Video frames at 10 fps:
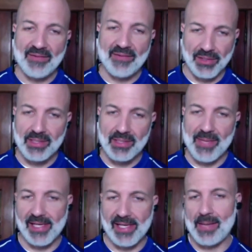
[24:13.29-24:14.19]
we have
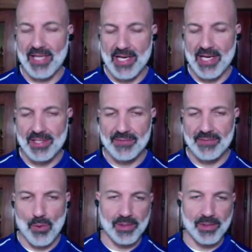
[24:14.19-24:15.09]
looked to make
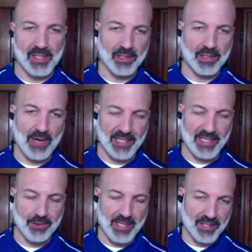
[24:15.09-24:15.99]
accommodations for the
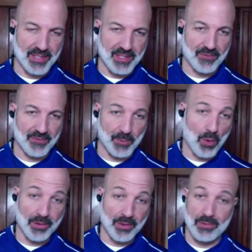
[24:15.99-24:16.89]
grading
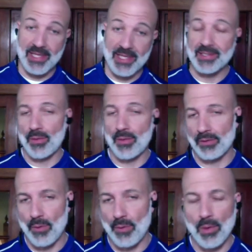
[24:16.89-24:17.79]
transition from quarter three
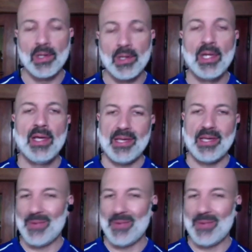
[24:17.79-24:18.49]
to quarter four.